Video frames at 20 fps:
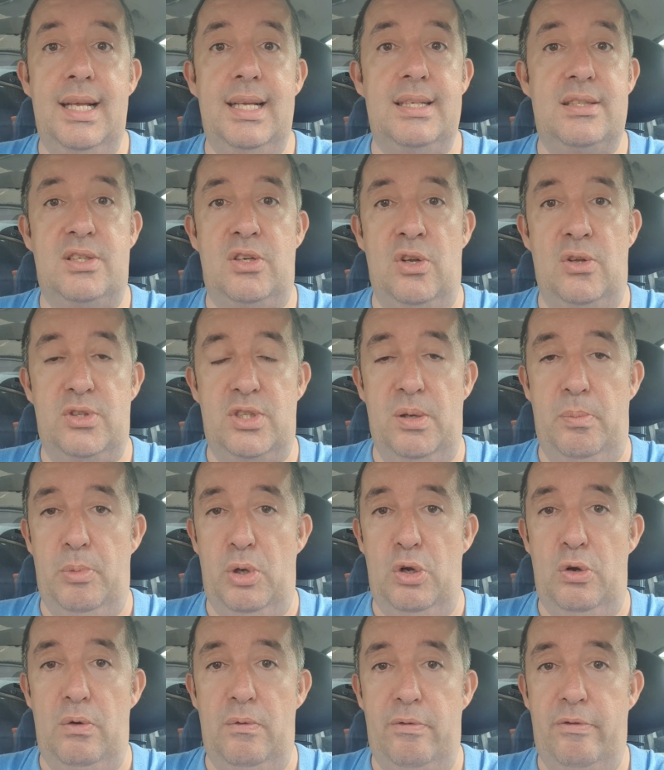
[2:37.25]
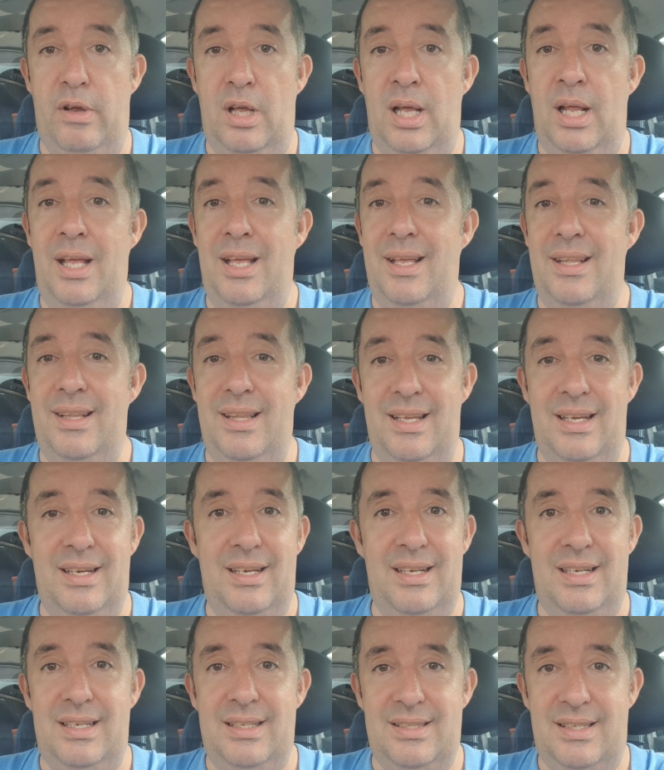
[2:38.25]
It's not a move
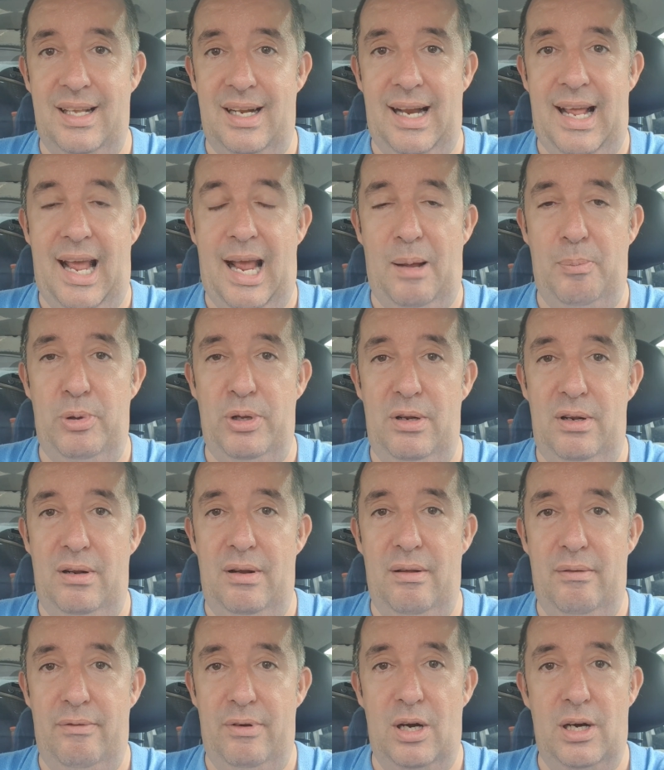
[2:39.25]
that is going to happen